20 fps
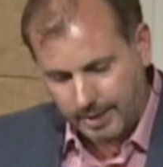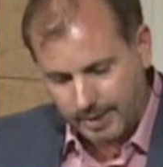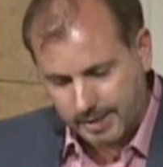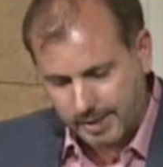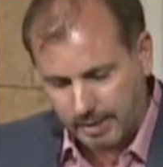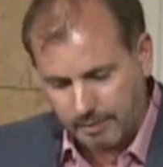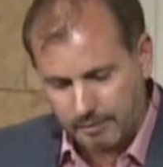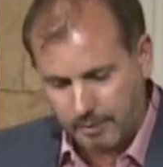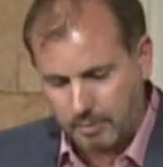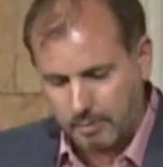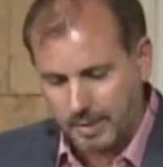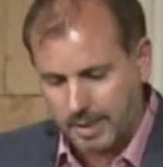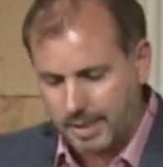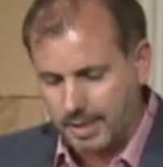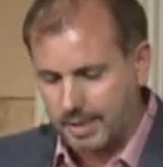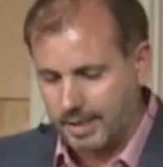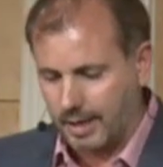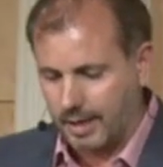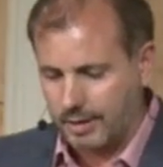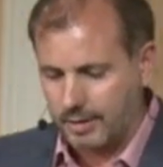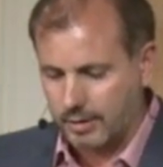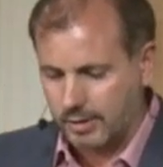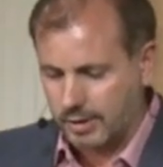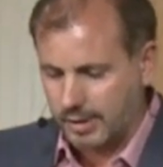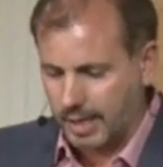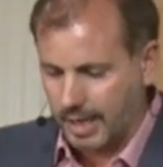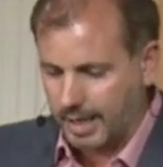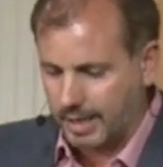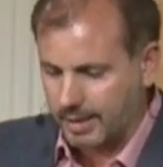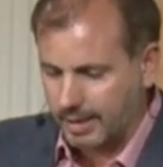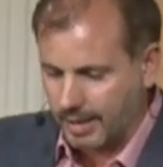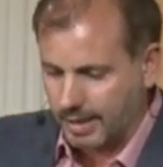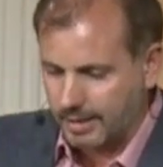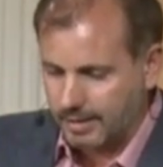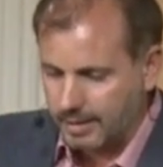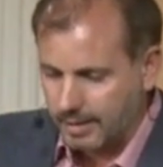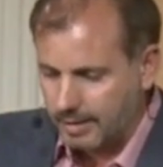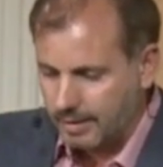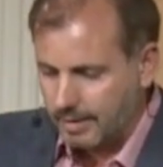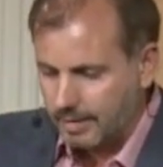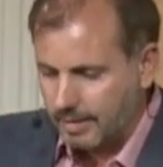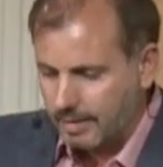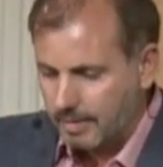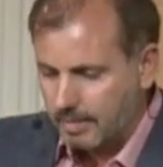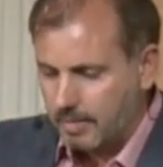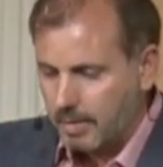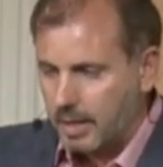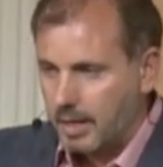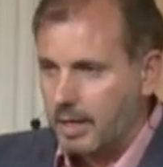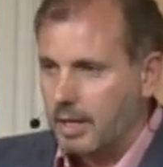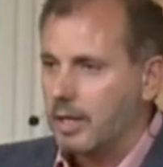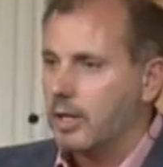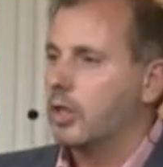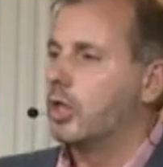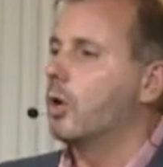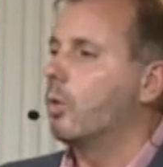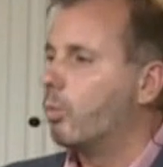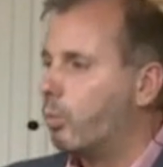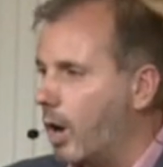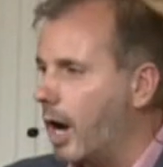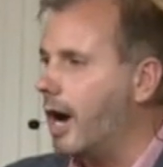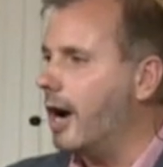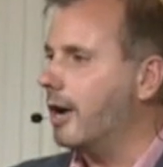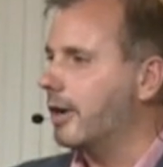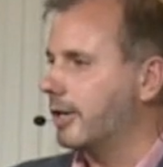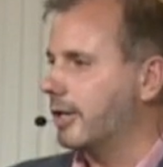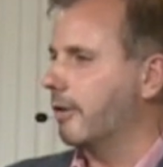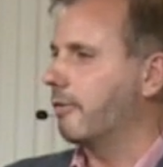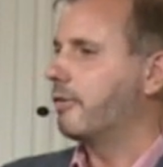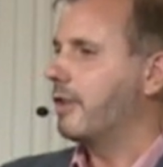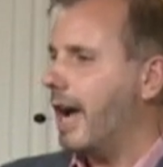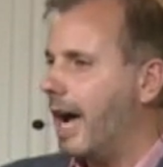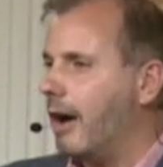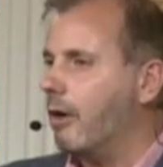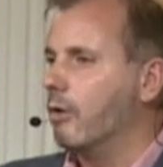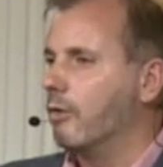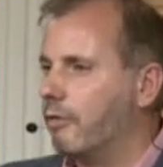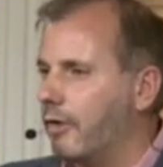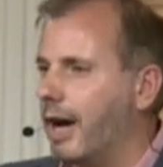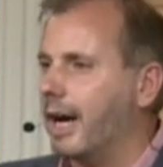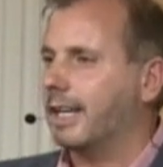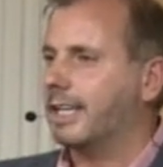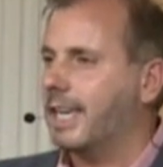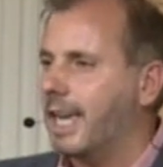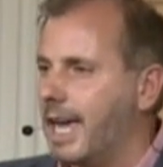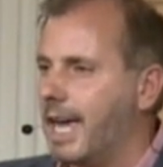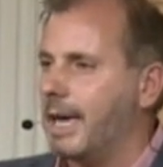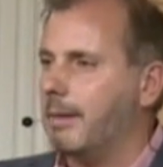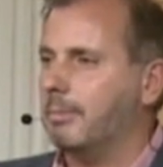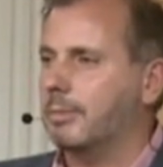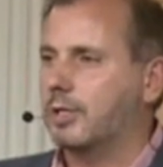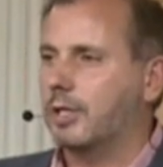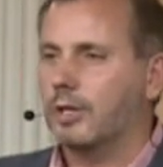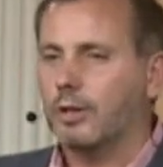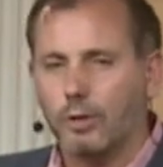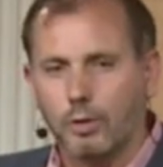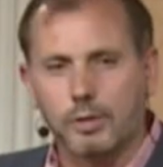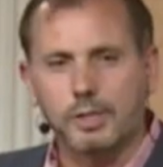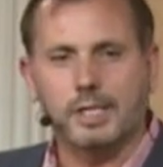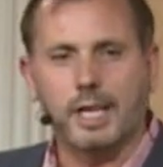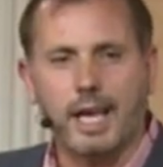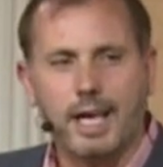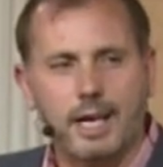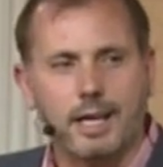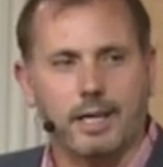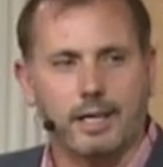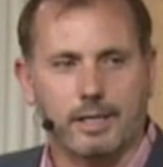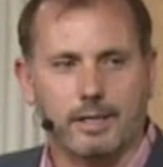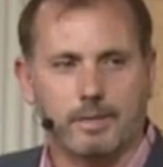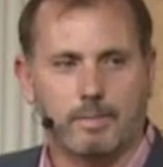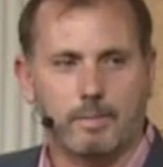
is something we need to understand. The word of Yahovah came to Hosea.